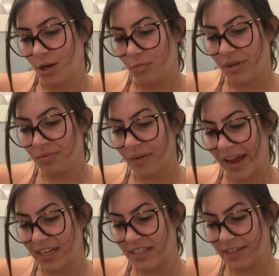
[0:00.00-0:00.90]
We
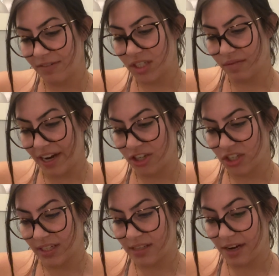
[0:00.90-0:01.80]
ran in different
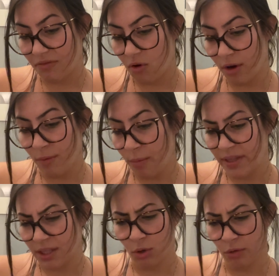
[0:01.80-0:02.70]
directions, and for a
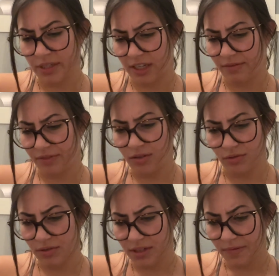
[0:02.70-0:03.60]
moment the boar was
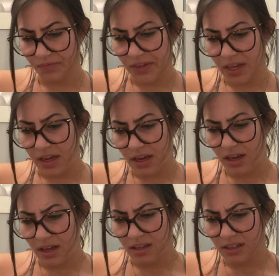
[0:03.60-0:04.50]
confused.
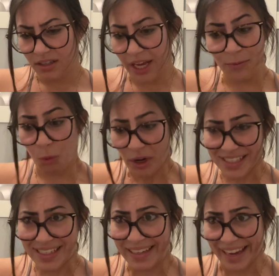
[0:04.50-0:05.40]
It wants
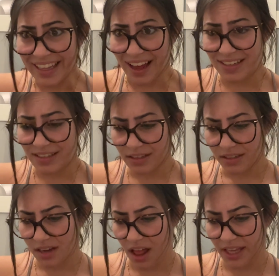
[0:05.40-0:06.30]
to kill us,
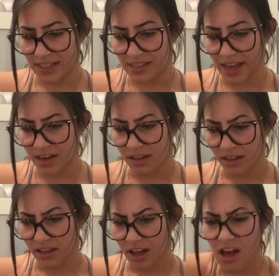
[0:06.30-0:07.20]
Talia said.
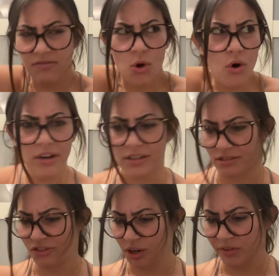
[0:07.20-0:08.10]
Of course,
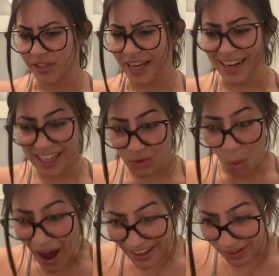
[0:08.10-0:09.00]
Grover said. It's
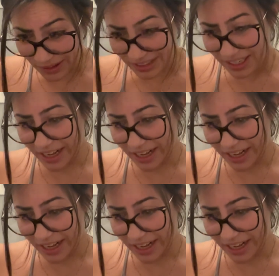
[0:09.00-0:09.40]
wild.